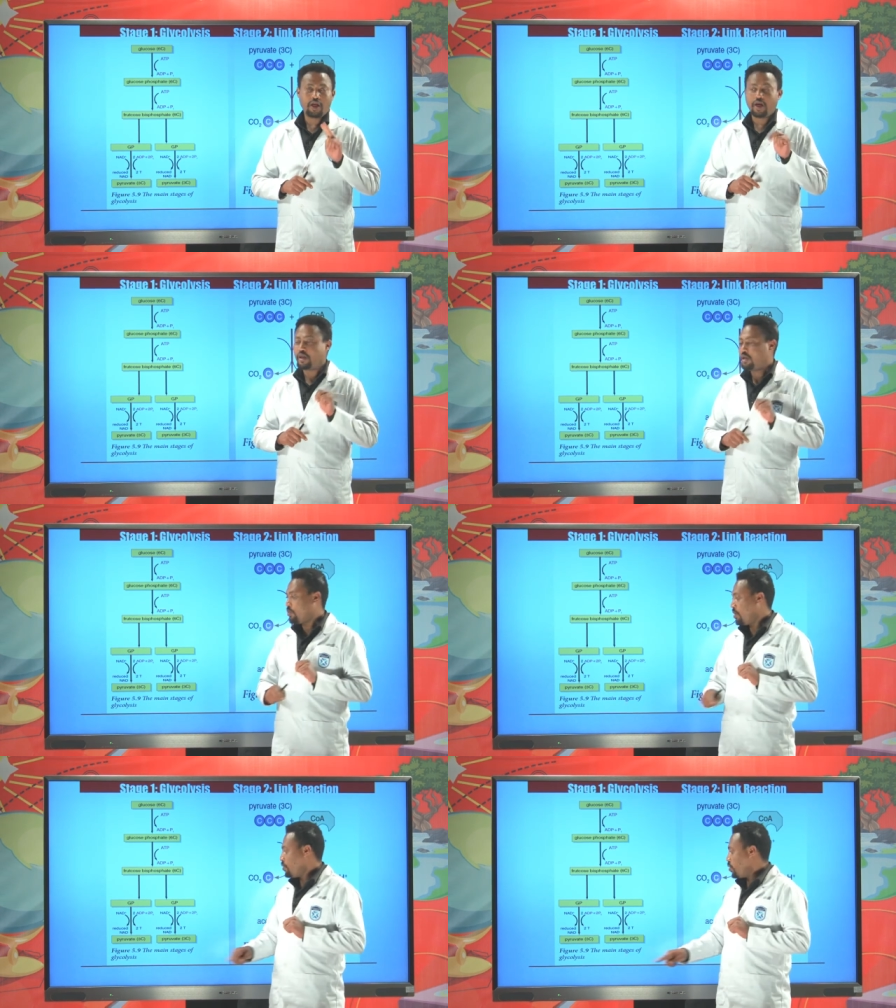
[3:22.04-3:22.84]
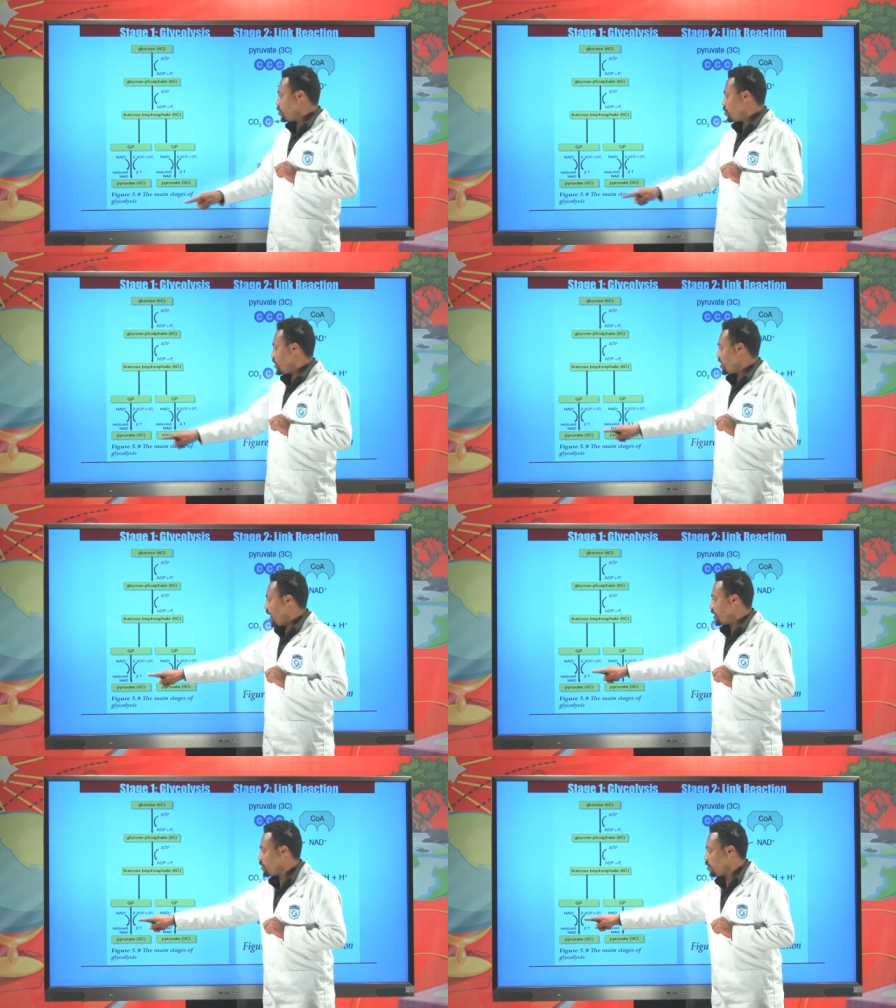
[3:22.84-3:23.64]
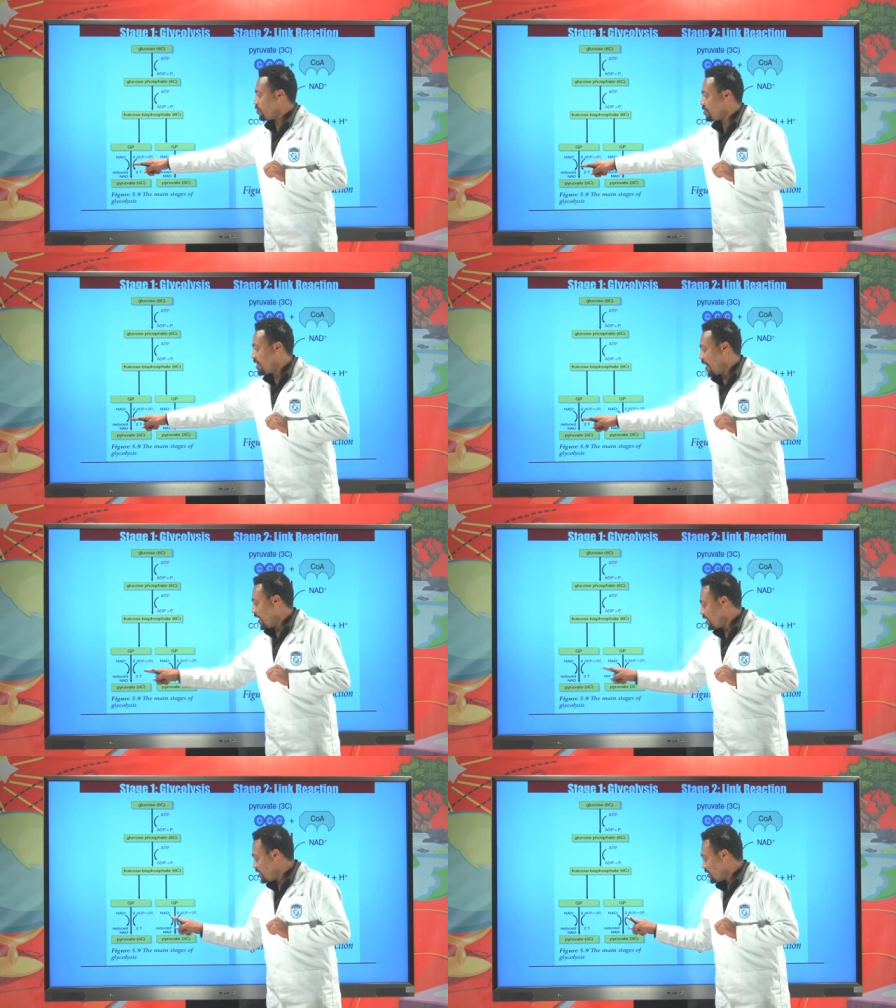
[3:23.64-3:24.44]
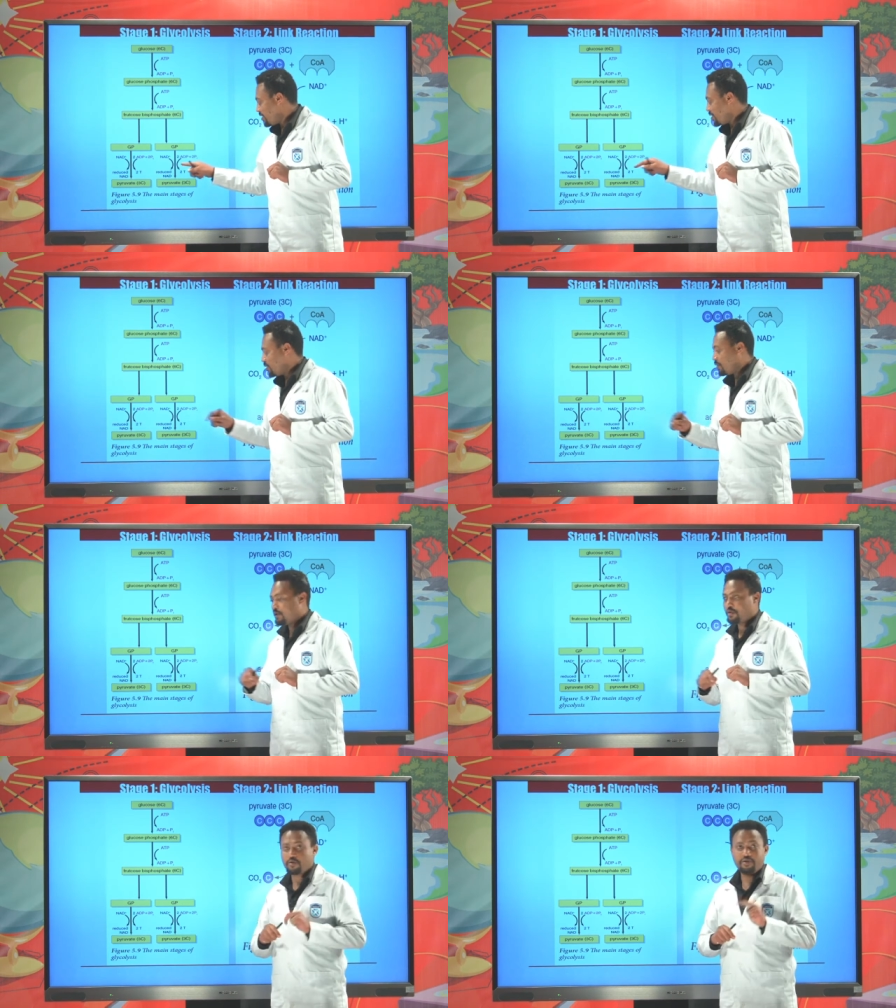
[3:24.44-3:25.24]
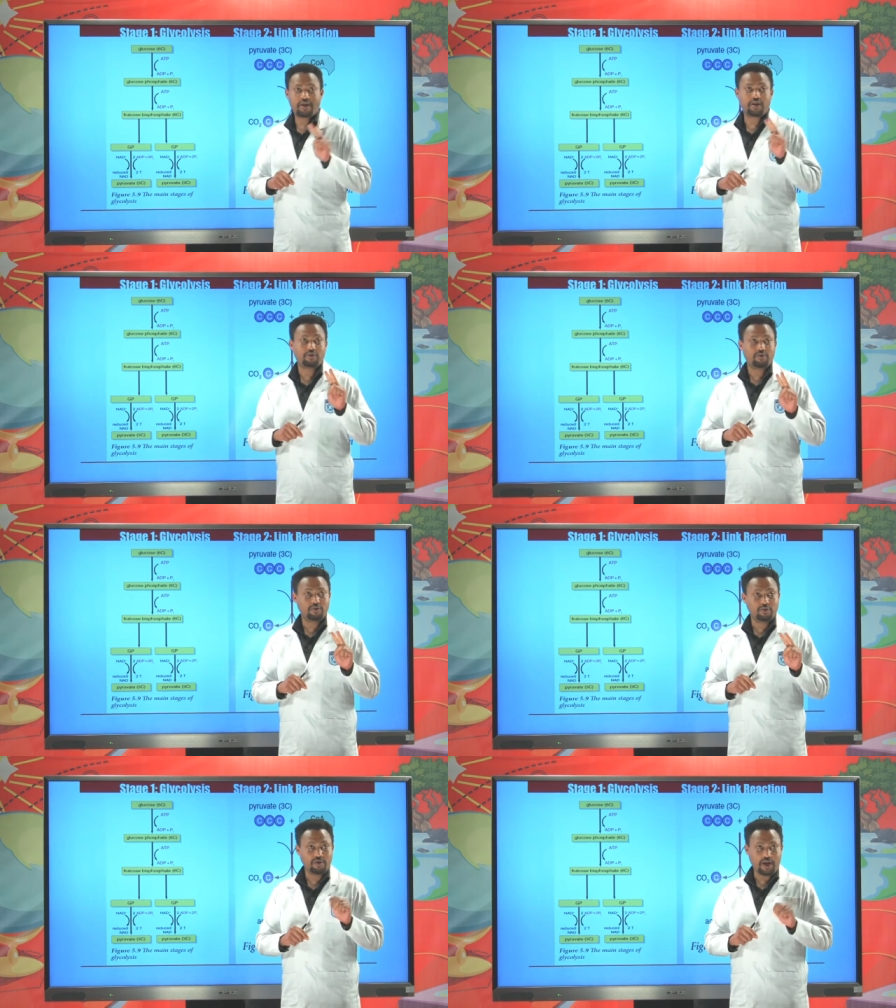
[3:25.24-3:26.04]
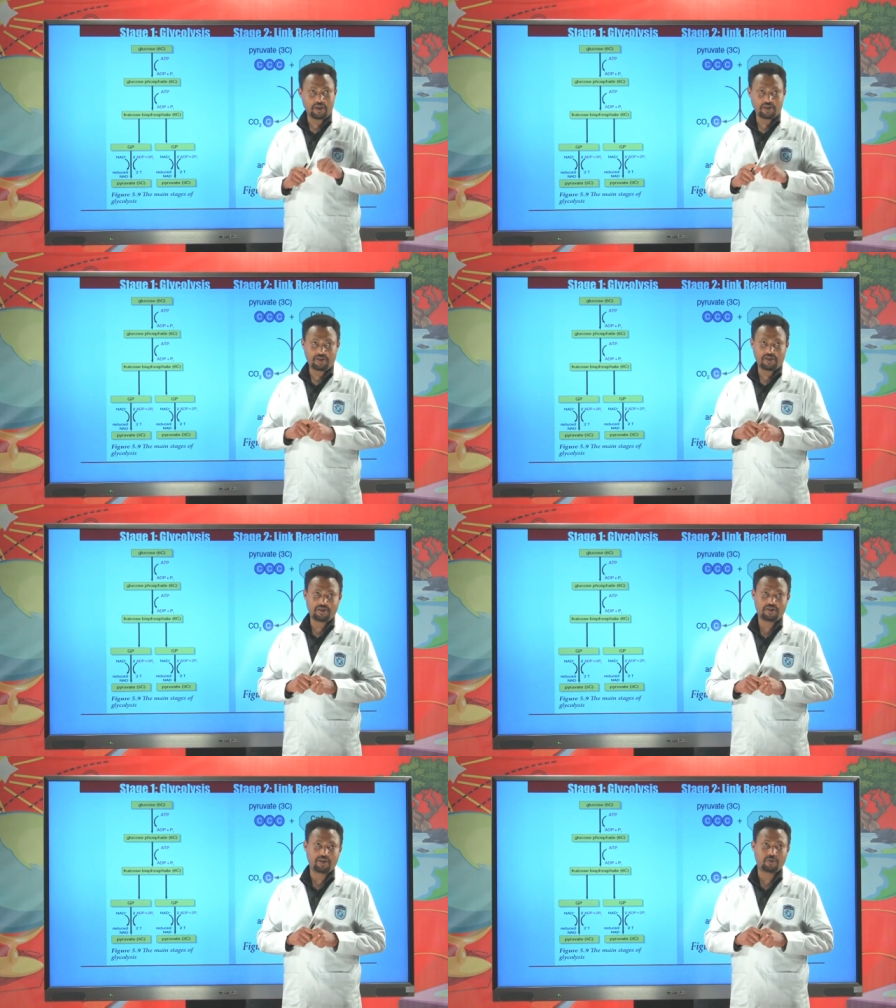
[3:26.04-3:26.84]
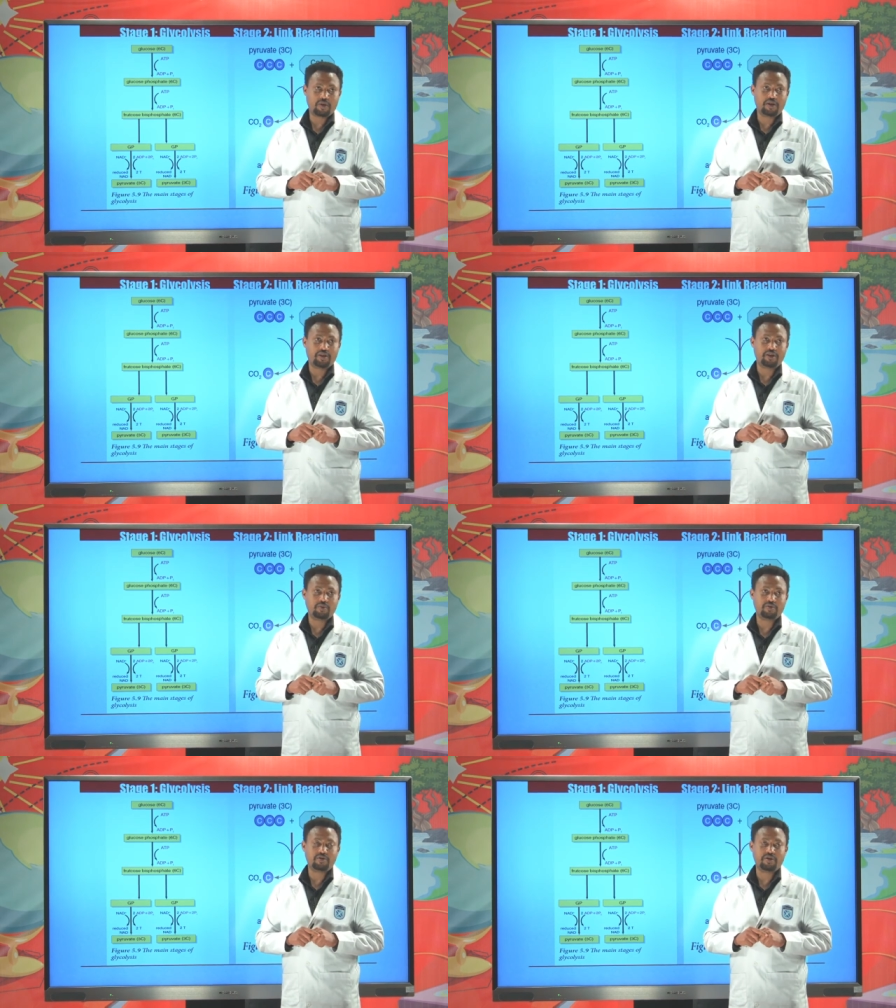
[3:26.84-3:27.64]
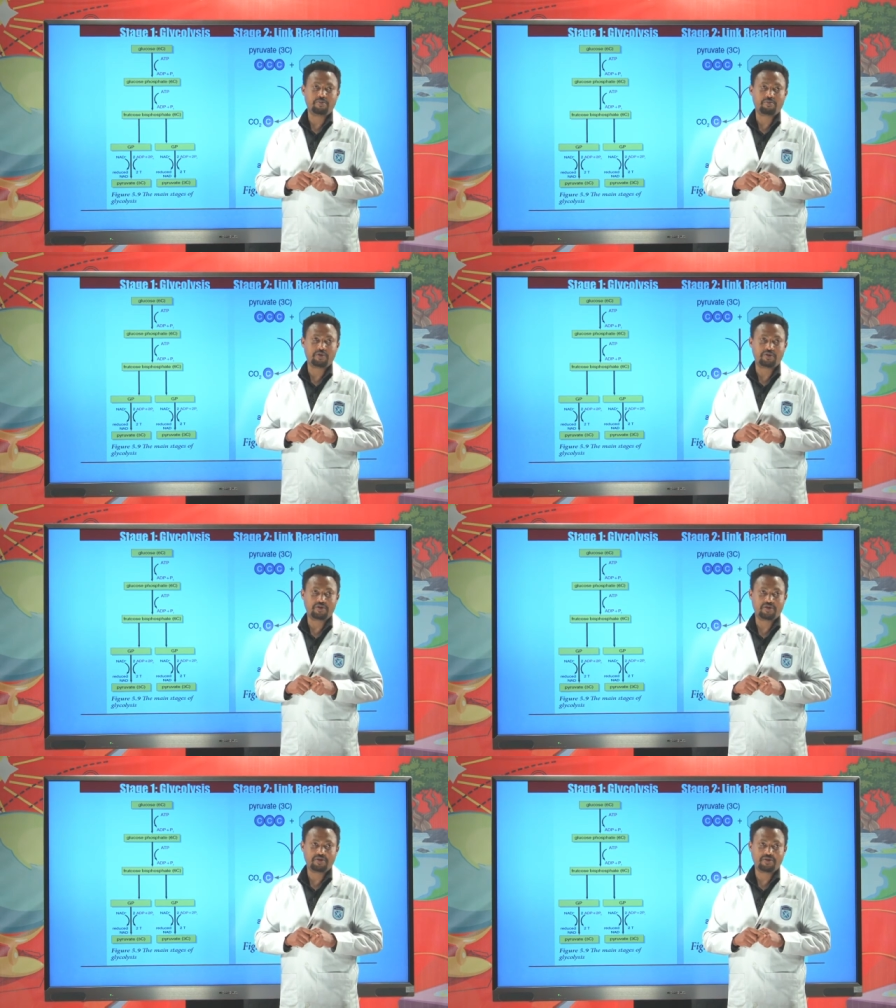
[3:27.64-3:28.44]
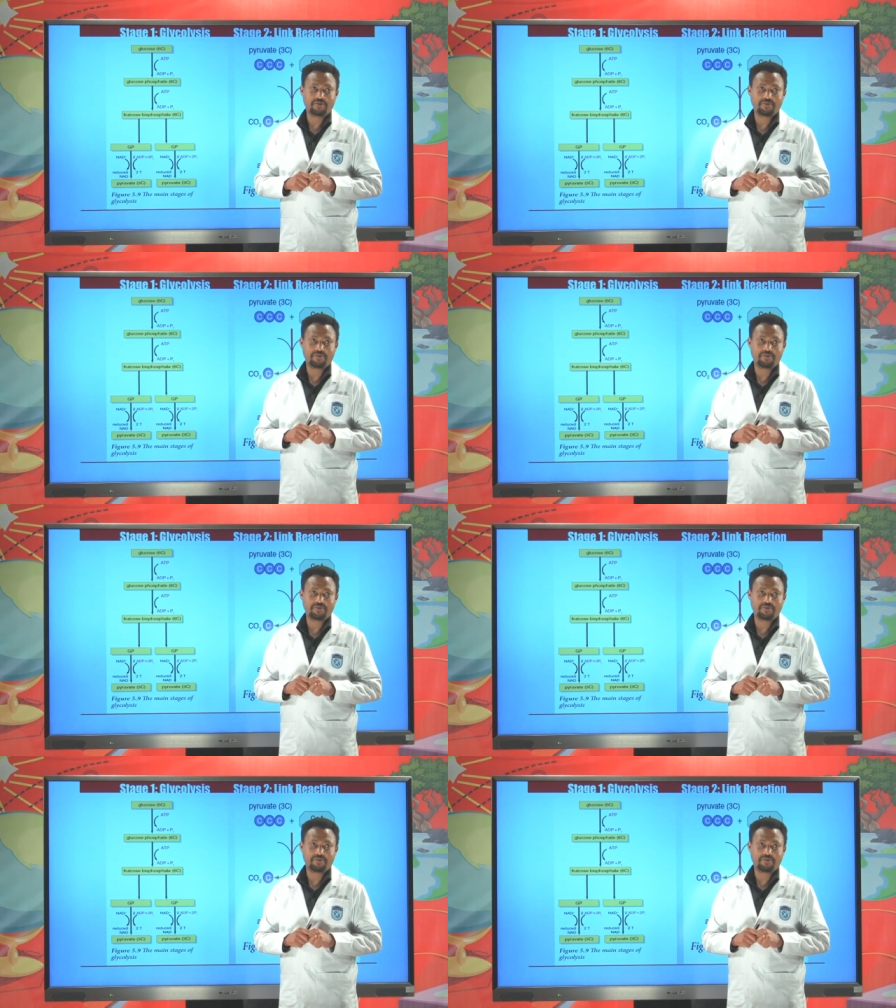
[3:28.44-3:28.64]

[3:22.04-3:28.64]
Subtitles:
And there will be also reduction of NAD, so there are 2 NADs as well reduced in the process.